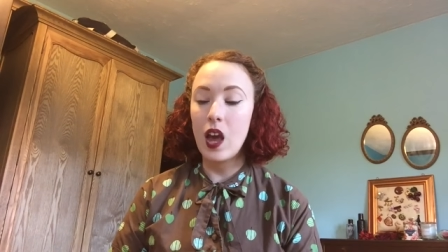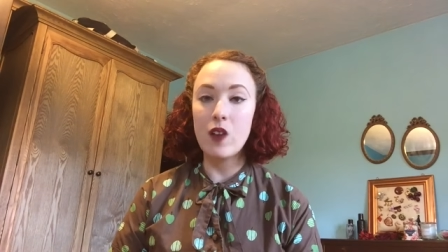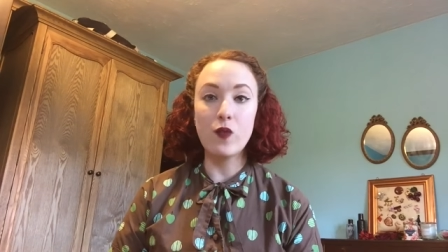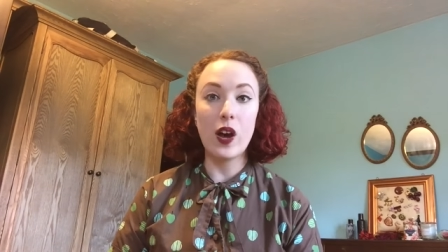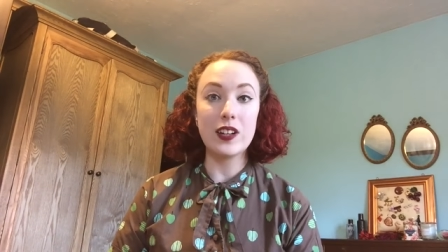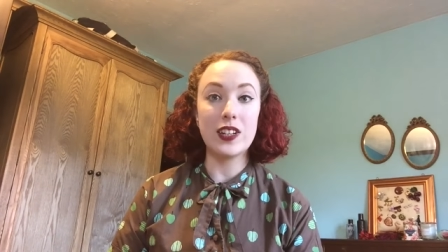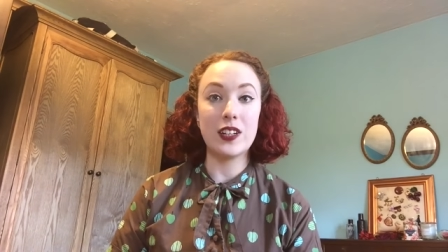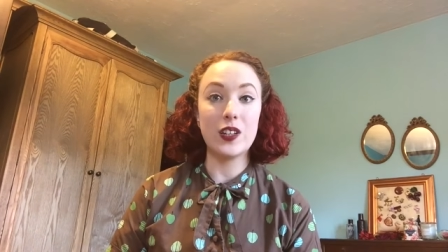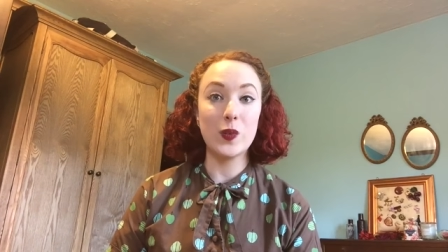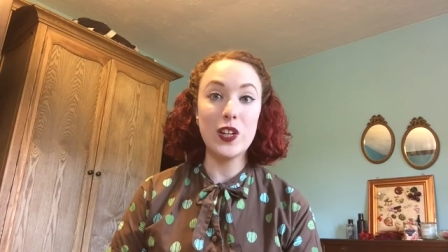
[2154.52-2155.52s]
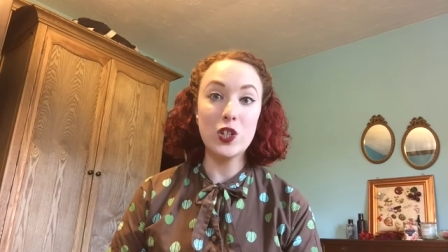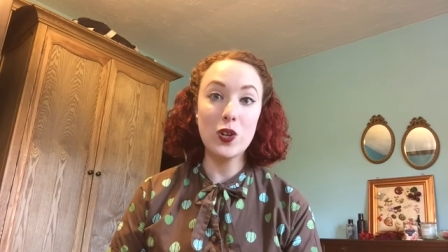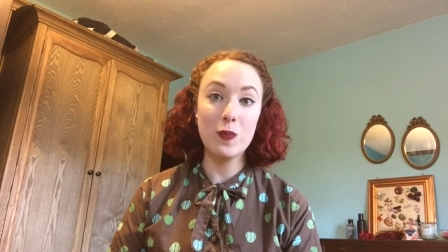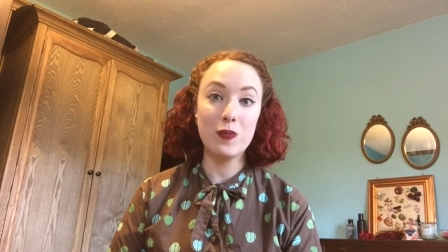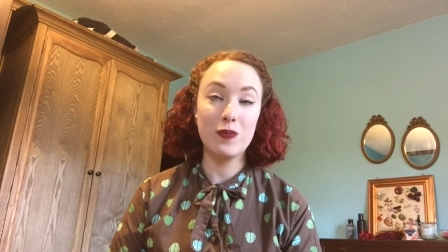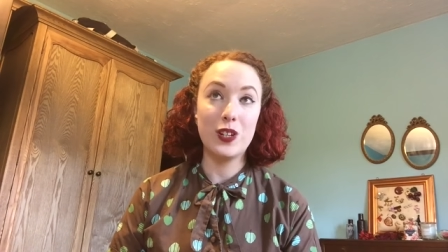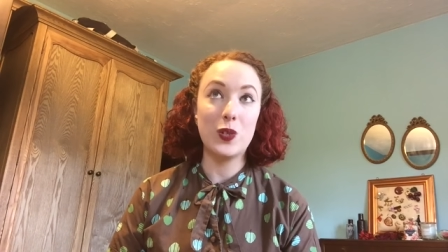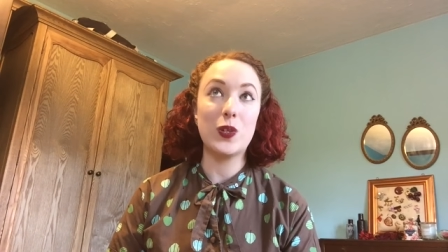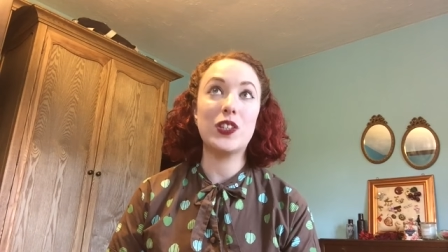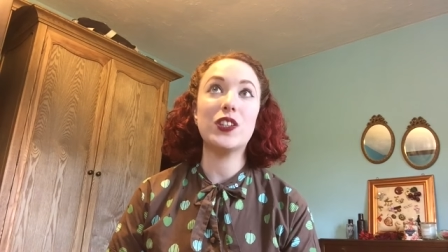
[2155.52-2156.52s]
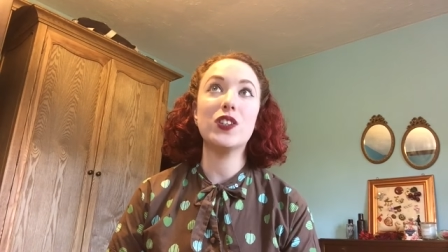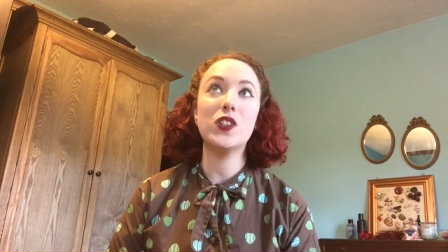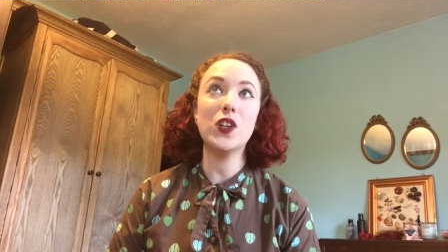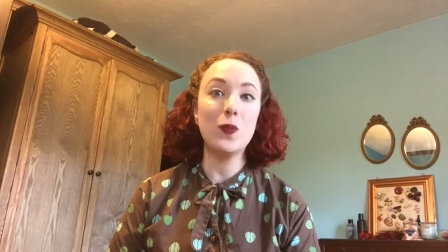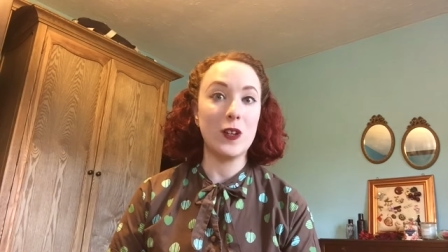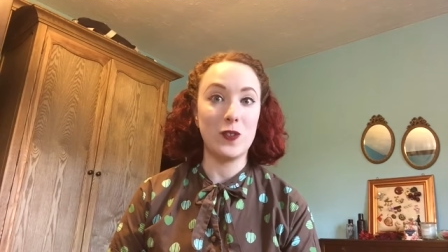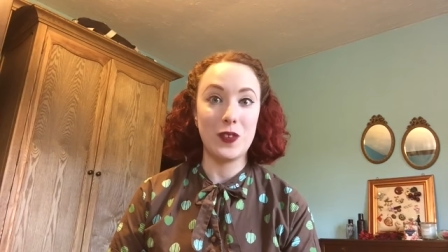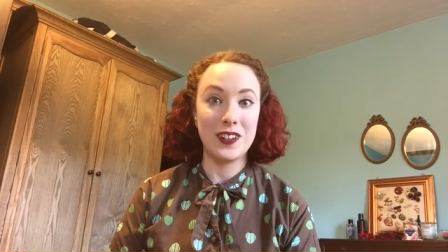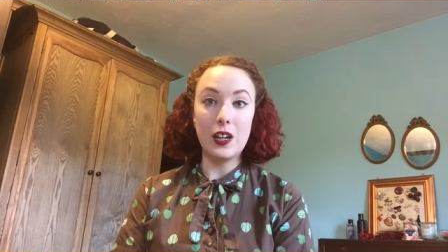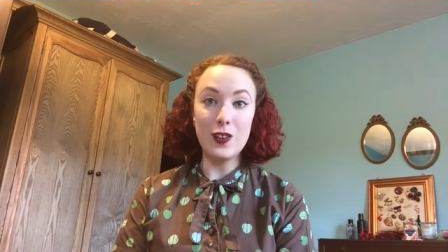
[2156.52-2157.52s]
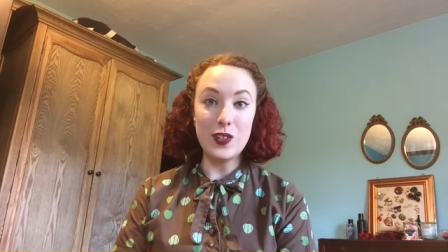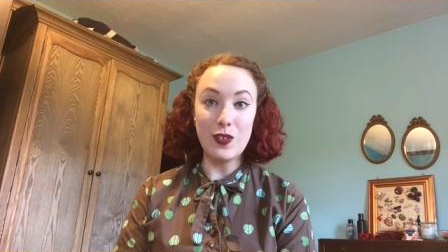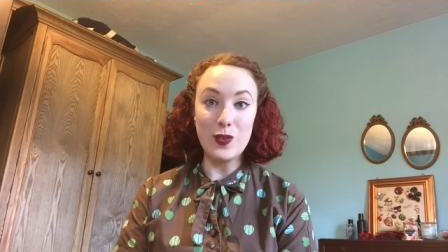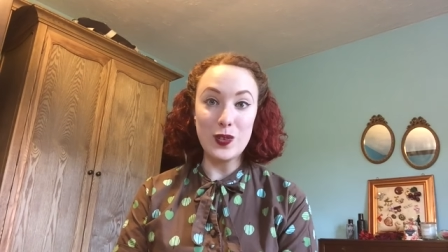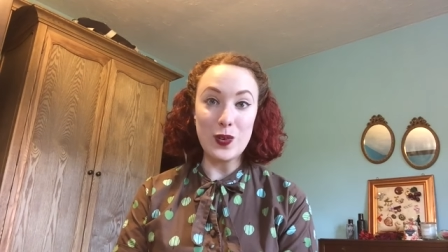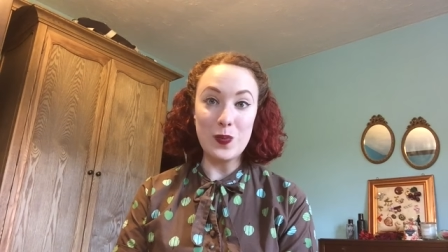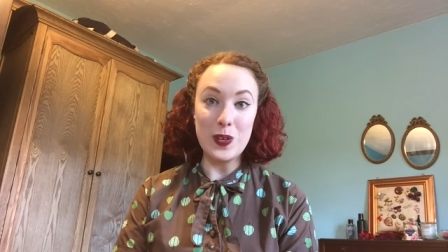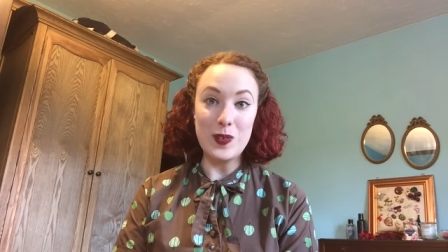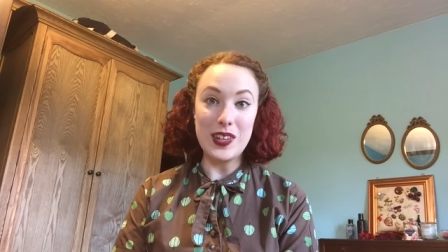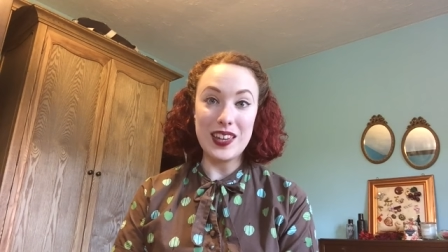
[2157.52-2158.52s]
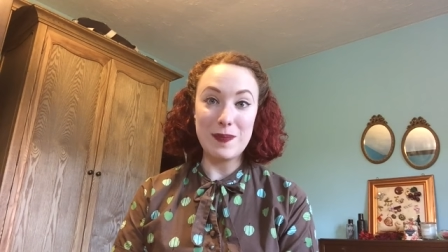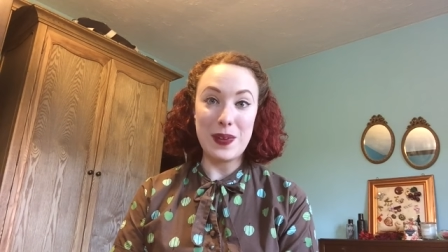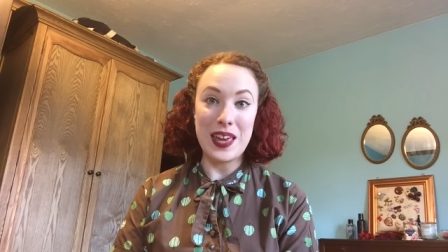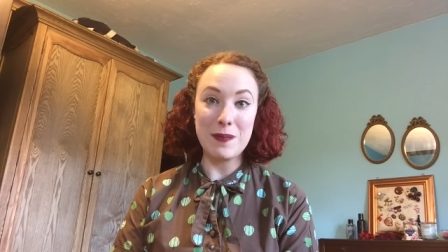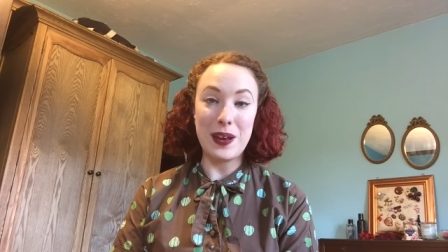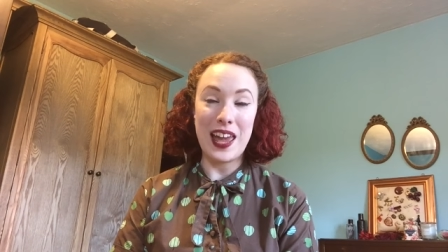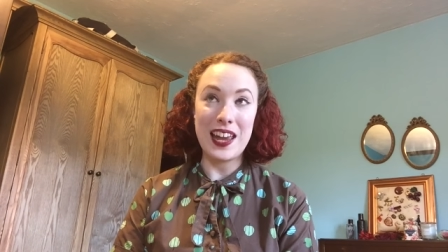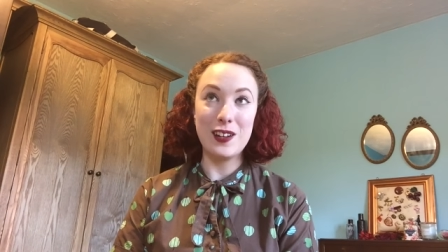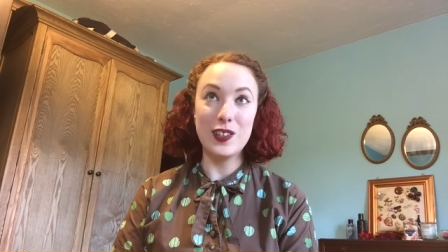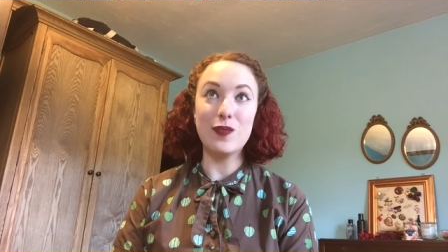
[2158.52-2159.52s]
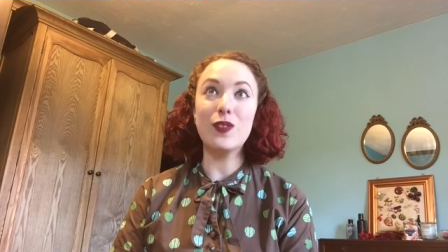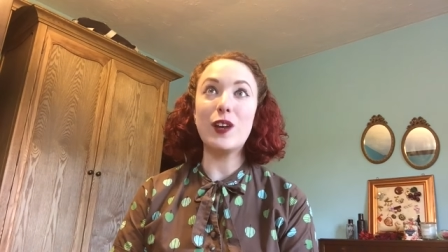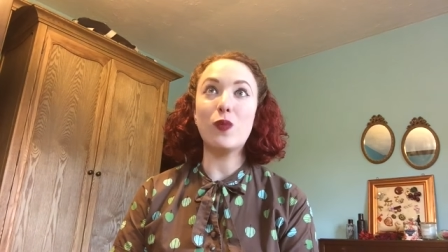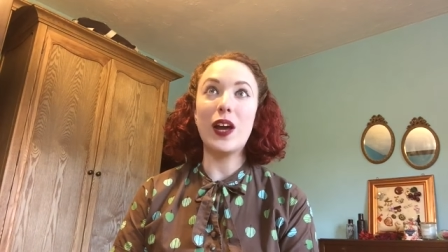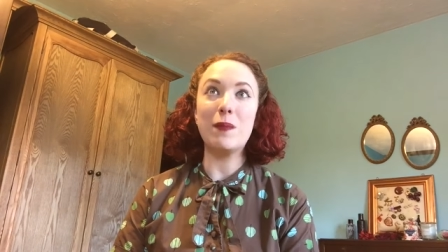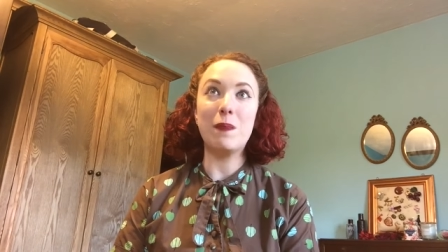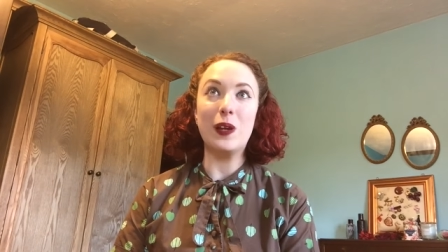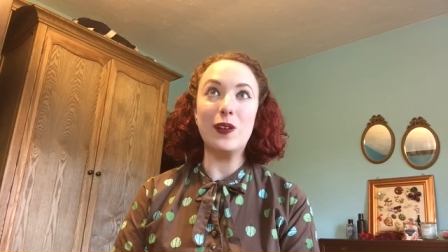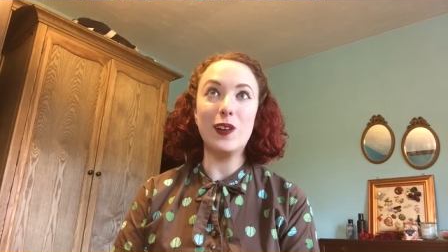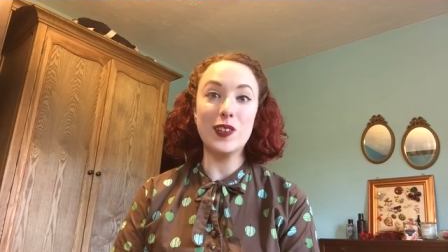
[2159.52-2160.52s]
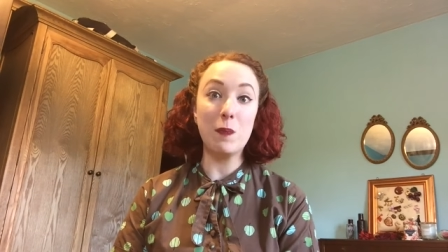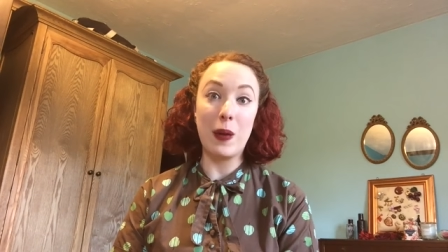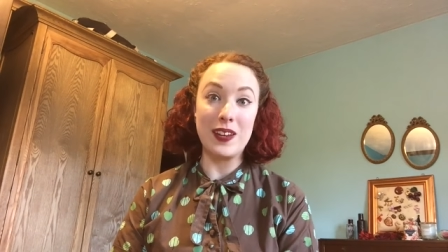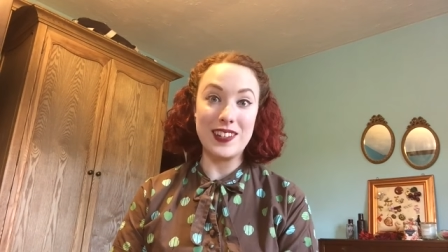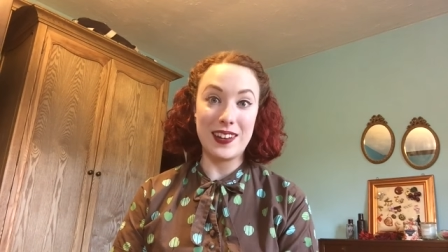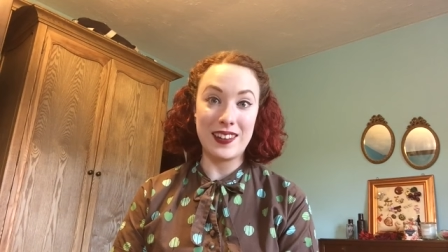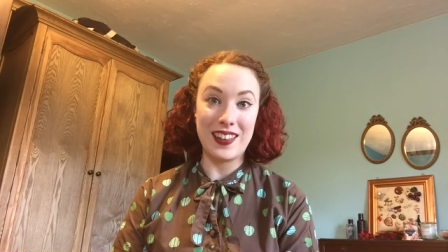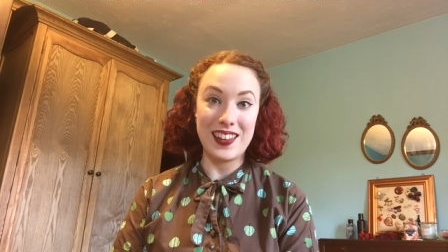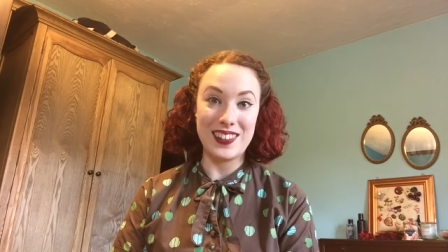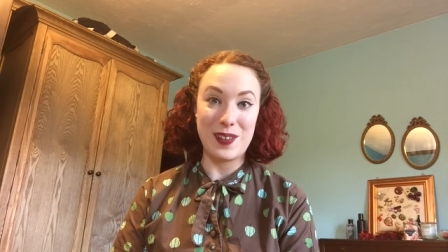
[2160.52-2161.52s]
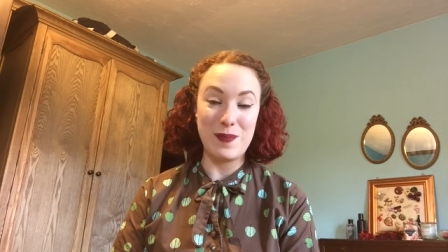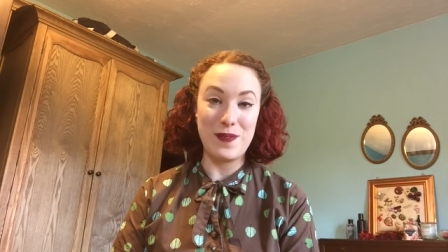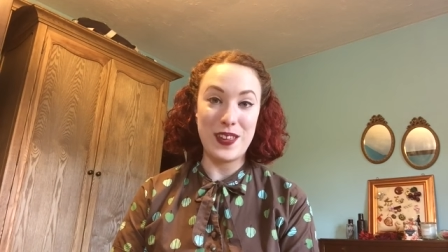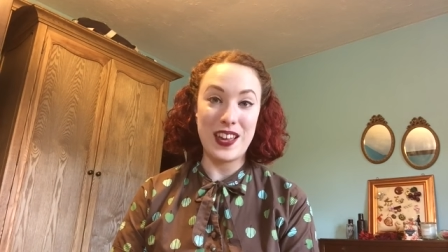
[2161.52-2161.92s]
I've worked in a sweet shop, which was so much fun. Lots of old school music being played, lots of red, white and blue, lots of bunting, that type of